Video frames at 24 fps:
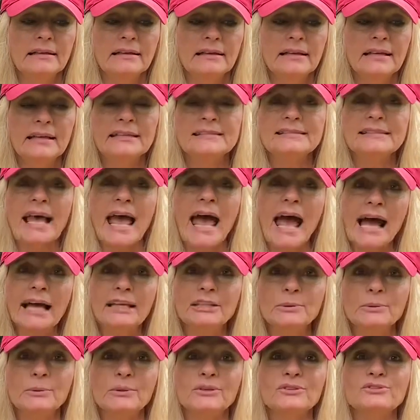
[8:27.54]
it's
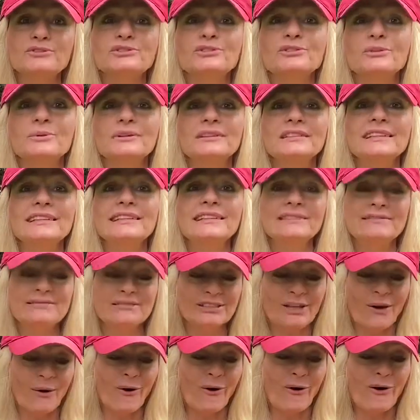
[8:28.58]
annual, so it leaves
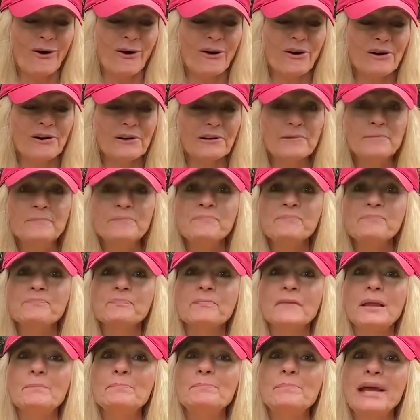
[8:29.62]
all
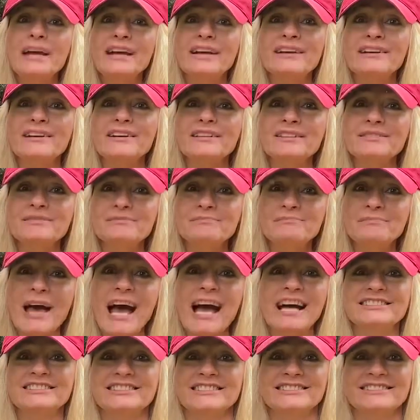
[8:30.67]
bare
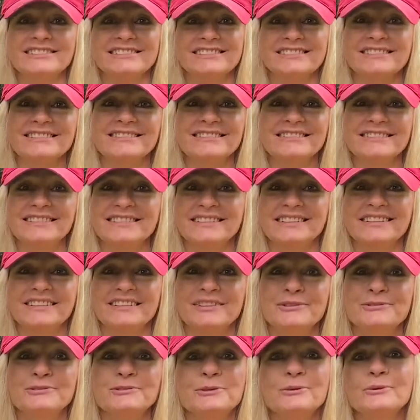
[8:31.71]
patches.
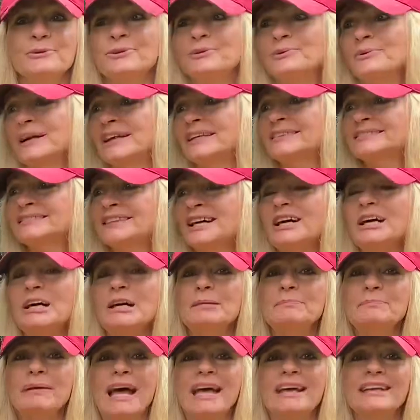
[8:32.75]
So you end
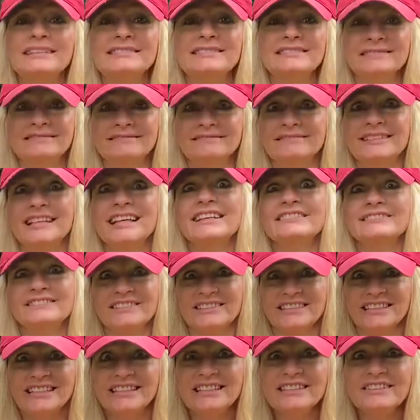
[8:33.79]
up at the end of
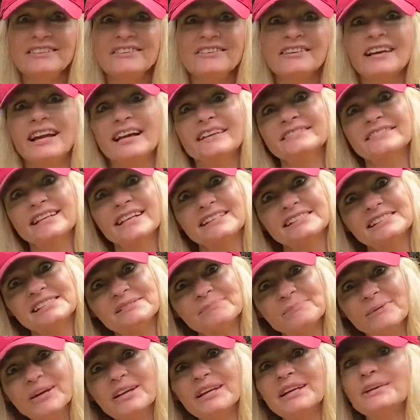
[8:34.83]
the year and next
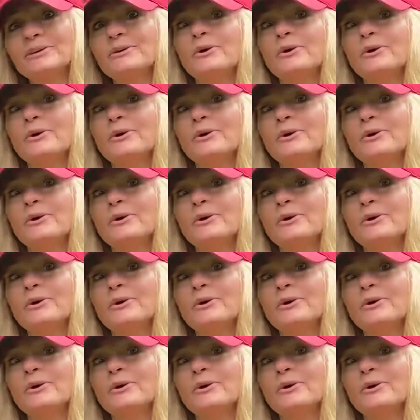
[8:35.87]
spring